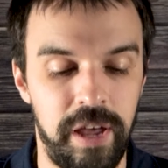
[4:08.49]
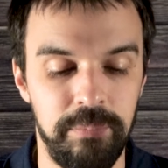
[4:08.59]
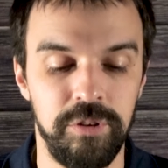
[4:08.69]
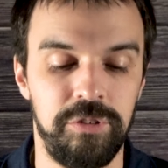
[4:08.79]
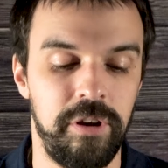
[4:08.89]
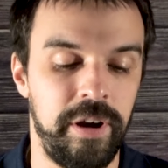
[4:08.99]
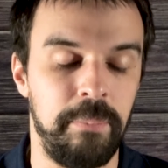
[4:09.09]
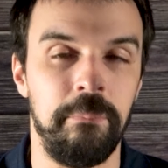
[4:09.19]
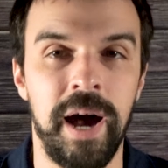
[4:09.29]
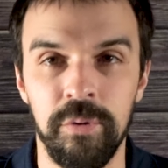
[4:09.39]
I'm just
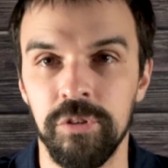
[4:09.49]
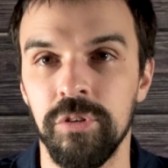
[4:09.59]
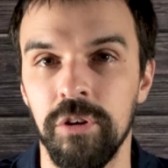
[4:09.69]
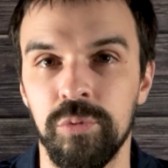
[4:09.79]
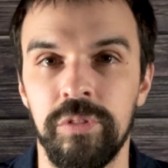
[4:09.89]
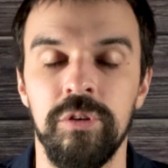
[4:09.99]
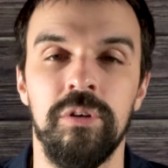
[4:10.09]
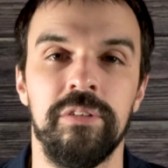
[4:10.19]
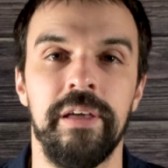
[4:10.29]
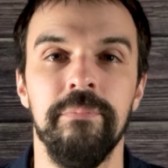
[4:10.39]
sharing my results with you
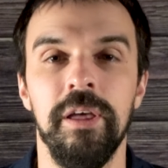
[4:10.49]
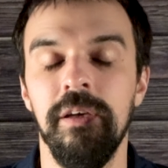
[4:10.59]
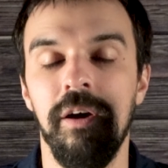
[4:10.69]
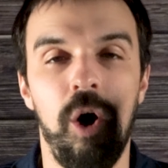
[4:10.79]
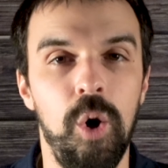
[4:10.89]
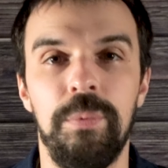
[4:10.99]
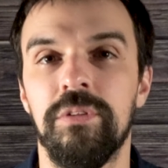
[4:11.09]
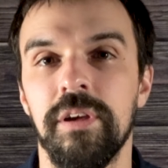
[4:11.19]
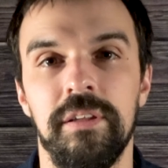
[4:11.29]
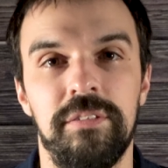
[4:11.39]
because I hope
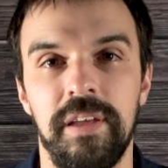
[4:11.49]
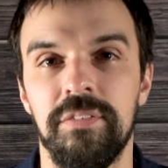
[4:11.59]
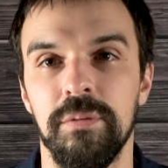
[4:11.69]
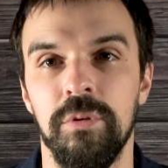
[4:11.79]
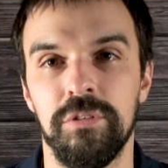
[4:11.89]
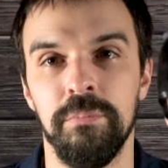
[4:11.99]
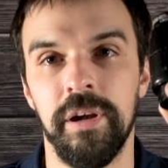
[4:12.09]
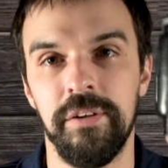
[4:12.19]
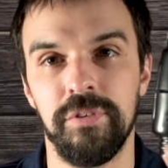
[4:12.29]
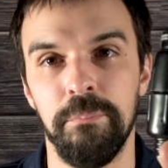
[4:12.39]
it's gonna save someone some
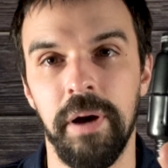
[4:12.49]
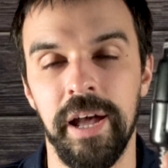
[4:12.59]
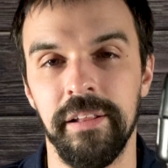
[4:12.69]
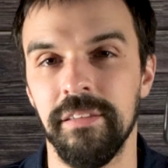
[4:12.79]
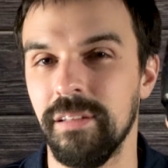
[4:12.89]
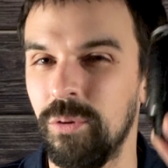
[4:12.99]
money from buying this.